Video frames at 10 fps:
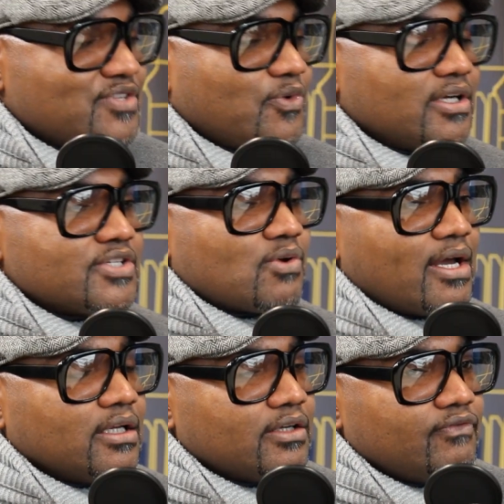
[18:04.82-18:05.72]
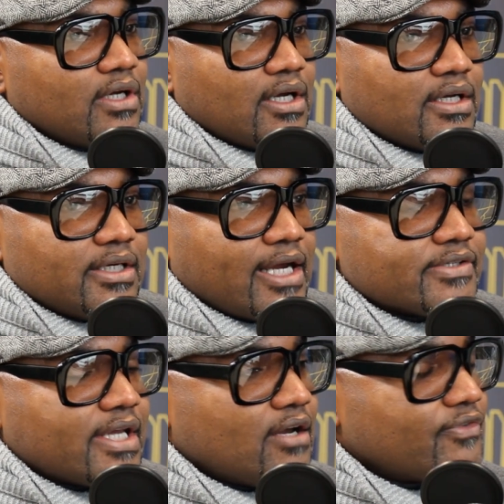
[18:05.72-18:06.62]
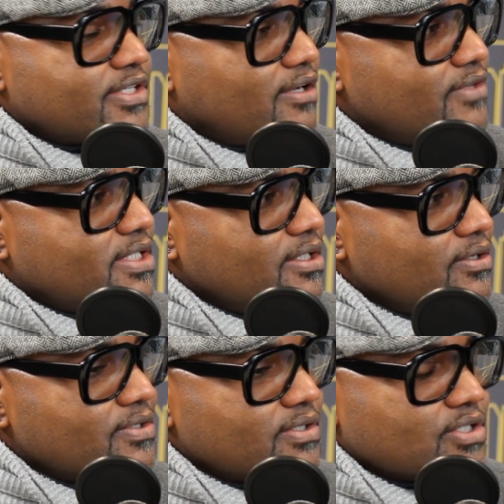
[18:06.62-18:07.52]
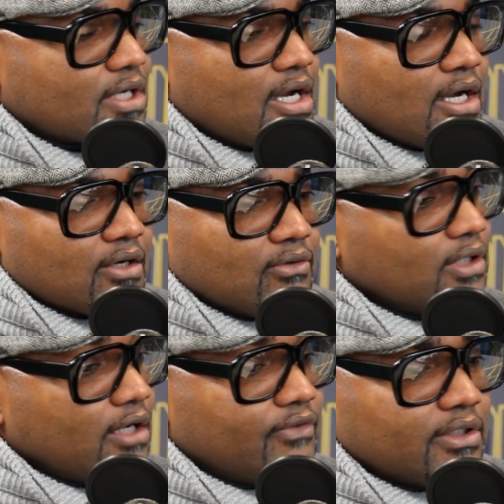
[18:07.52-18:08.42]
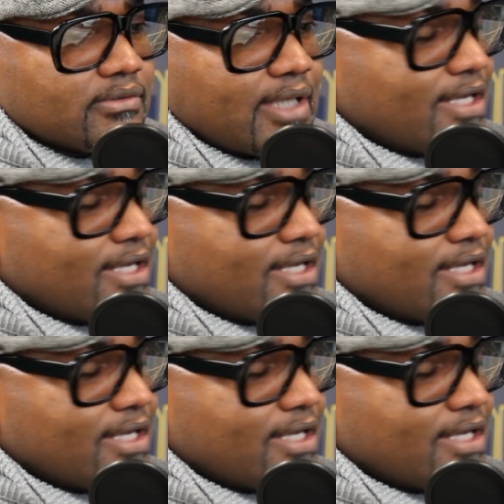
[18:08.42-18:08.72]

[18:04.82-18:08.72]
It's funny. So I lived downtown for 17 years in Chicago. Loved it.